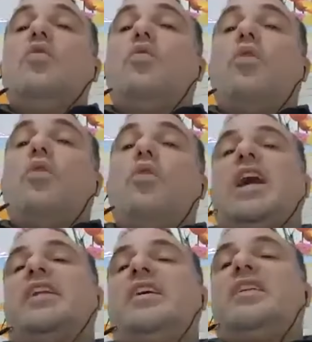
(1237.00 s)
watch
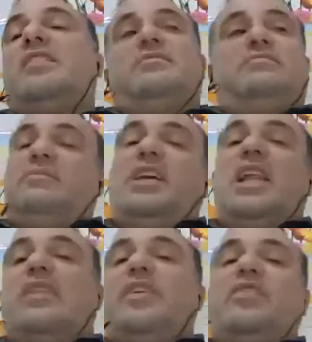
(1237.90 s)
channel
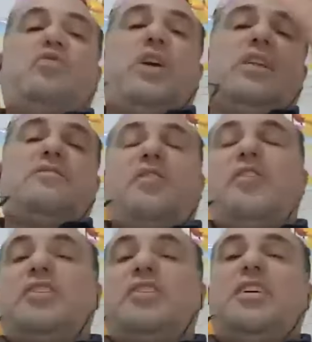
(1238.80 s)
11, 12,
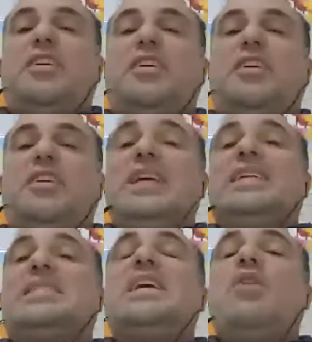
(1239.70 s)
13,
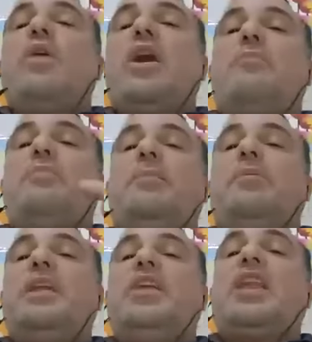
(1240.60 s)
see where
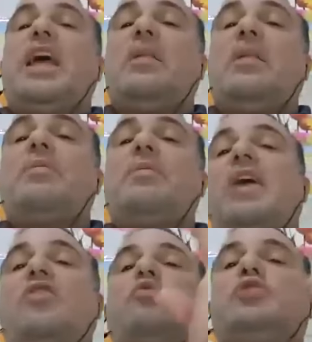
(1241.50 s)
people need help
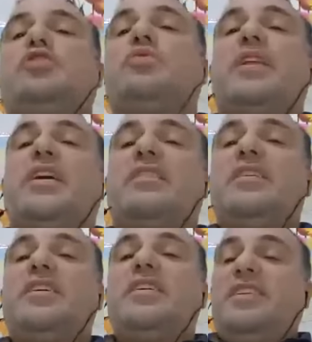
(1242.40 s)
and go shoot them.
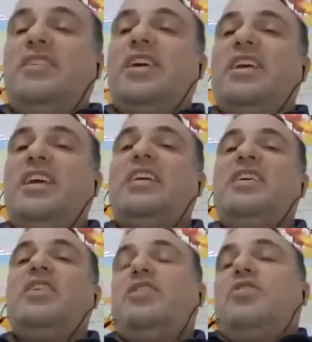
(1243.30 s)
You know, you,
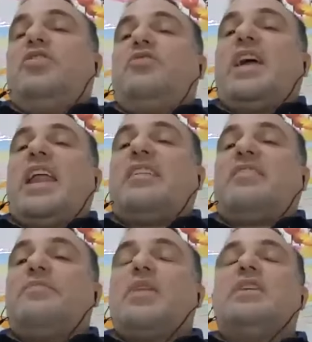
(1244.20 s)
you get
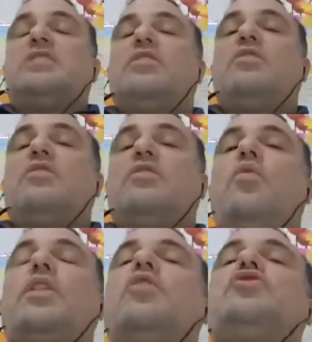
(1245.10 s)
it? So it
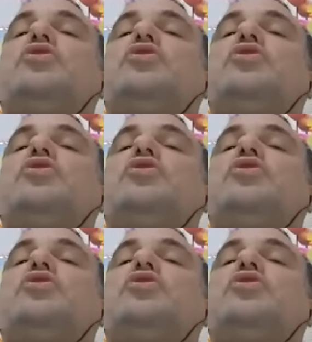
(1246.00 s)
was not